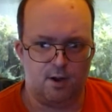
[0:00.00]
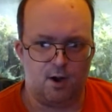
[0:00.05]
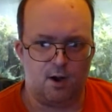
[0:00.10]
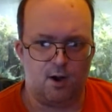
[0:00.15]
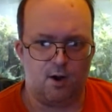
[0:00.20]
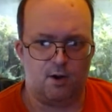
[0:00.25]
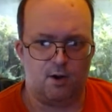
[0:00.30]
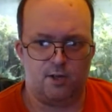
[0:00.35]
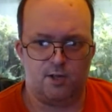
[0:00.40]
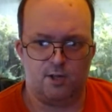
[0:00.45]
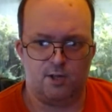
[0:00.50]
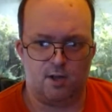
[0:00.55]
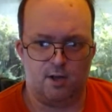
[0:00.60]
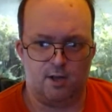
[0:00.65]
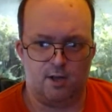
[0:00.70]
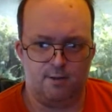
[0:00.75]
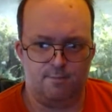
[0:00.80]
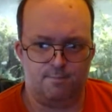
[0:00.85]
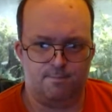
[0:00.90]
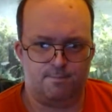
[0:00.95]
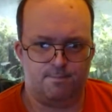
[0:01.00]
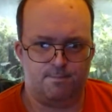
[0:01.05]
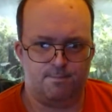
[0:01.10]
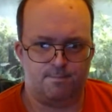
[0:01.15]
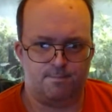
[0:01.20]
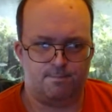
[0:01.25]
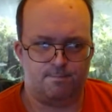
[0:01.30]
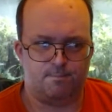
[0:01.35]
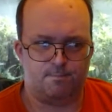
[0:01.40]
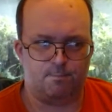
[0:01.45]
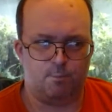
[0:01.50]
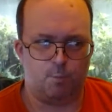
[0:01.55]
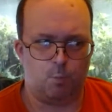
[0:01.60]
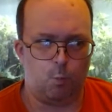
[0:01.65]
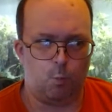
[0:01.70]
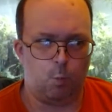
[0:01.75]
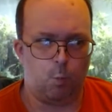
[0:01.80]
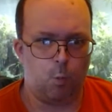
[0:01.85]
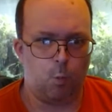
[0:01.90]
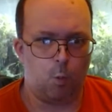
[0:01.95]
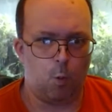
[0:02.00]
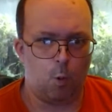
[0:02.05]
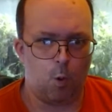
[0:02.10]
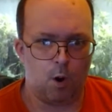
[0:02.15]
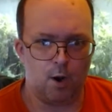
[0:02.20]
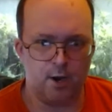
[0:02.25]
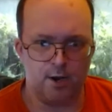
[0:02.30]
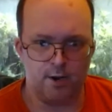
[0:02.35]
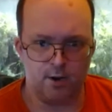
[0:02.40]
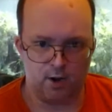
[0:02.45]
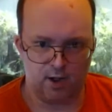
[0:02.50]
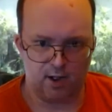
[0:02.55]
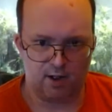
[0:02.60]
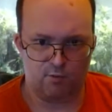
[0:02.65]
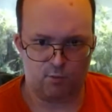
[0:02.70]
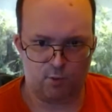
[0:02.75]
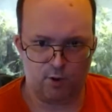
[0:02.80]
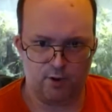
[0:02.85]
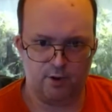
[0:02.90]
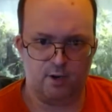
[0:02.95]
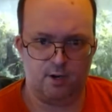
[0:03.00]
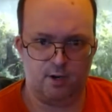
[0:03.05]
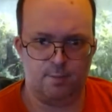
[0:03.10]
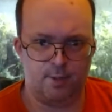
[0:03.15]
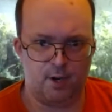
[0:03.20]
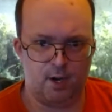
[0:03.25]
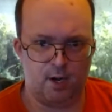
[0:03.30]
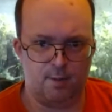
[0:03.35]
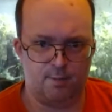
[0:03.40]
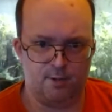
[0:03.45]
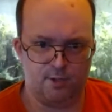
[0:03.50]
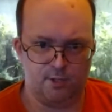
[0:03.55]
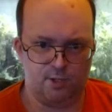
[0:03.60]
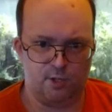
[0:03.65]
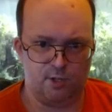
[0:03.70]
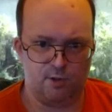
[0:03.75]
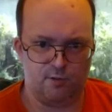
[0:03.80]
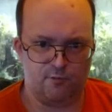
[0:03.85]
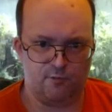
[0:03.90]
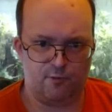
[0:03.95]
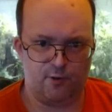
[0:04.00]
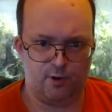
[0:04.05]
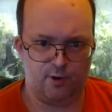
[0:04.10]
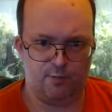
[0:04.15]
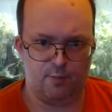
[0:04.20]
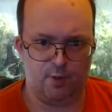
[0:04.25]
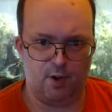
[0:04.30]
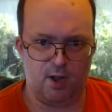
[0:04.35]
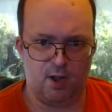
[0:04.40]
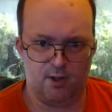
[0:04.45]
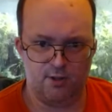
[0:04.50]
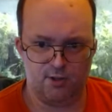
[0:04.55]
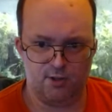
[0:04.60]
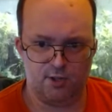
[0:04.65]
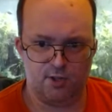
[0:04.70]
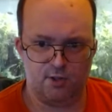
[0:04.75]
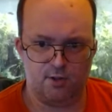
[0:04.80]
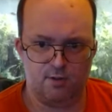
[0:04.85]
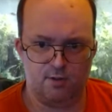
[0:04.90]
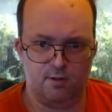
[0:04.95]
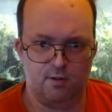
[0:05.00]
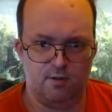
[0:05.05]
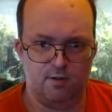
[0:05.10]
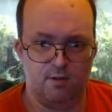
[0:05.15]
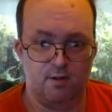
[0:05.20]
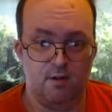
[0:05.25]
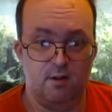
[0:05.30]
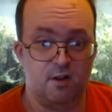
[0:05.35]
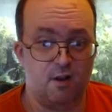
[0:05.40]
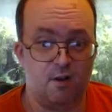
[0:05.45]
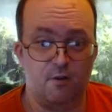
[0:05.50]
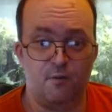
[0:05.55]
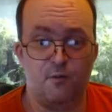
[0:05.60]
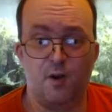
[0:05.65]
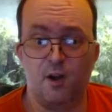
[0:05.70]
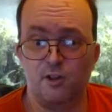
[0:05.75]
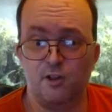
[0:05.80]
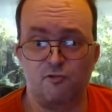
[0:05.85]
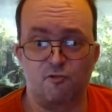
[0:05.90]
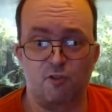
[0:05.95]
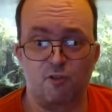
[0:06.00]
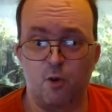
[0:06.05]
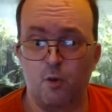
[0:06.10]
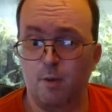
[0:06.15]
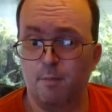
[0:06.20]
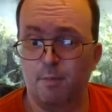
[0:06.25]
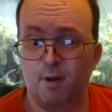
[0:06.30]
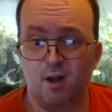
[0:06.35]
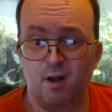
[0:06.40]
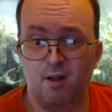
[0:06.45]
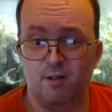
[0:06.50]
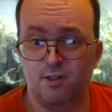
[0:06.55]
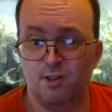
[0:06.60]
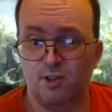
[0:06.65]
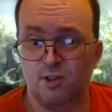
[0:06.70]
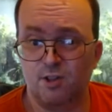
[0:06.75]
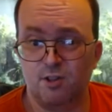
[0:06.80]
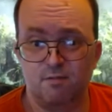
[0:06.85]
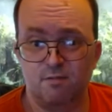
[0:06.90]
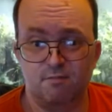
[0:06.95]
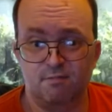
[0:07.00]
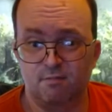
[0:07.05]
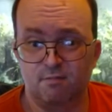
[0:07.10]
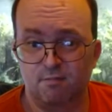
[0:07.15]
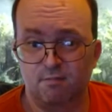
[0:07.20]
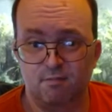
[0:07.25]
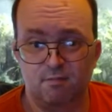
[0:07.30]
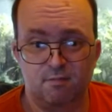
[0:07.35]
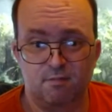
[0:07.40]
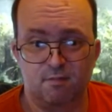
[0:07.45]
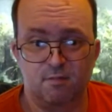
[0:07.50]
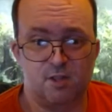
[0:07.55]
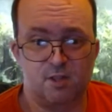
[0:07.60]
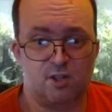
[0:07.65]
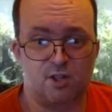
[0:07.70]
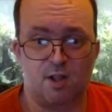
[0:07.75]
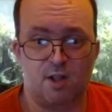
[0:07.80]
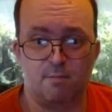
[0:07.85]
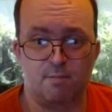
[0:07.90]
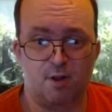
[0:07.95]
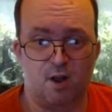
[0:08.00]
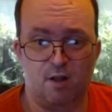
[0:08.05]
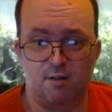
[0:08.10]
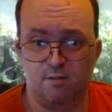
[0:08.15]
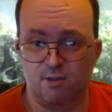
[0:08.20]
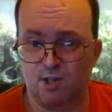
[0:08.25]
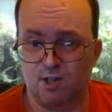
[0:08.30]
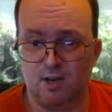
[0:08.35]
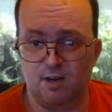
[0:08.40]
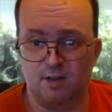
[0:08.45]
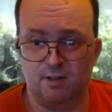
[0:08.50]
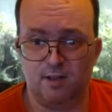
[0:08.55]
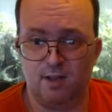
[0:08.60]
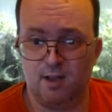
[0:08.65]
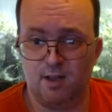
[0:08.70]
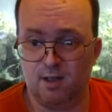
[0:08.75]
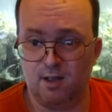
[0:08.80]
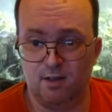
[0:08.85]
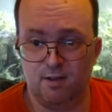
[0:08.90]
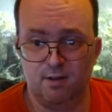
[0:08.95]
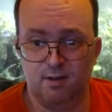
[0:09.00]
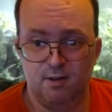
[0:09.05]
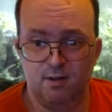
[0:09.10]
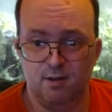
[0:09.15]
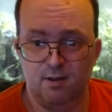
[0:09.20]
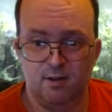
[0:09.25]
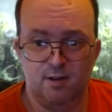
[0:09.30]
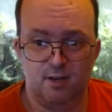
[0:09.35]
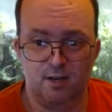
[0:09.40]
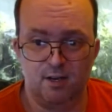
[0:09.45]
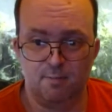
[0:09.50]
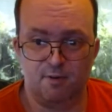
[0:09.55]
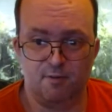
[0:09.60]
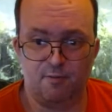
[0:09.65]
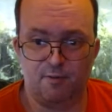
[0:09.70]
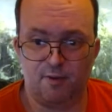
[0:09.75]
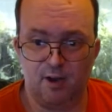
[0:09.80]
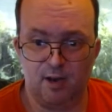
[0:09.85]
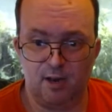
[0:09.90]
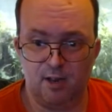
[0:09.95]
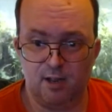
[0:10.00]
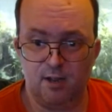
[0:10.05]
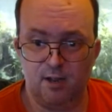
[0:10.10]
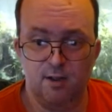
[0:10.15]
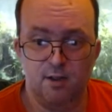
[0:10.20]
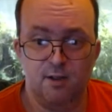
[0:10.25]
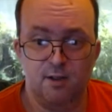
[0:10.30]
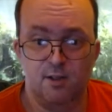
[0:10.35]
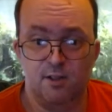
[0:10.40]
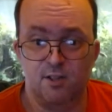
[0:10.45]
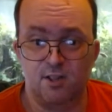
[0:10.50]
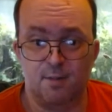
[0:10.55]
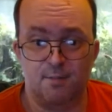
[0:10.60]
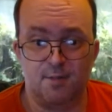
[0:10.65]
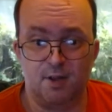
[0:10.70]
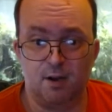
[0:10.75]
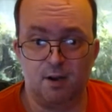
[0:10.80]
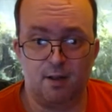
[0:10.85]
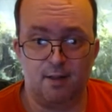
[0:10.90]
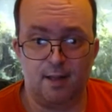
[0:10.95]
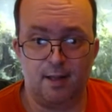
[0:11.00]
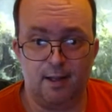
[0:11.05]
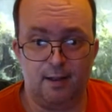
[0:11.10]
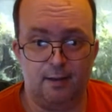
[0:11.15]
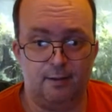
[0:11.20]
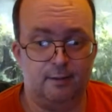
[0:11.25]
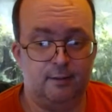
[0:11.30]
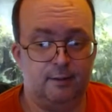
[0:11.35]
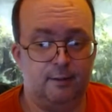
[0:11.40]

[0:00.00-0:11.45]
I say, why not have one of the compartments just full of plants? Now, fast-growing plants, stem plants, Eladia, Limnophilia, something like that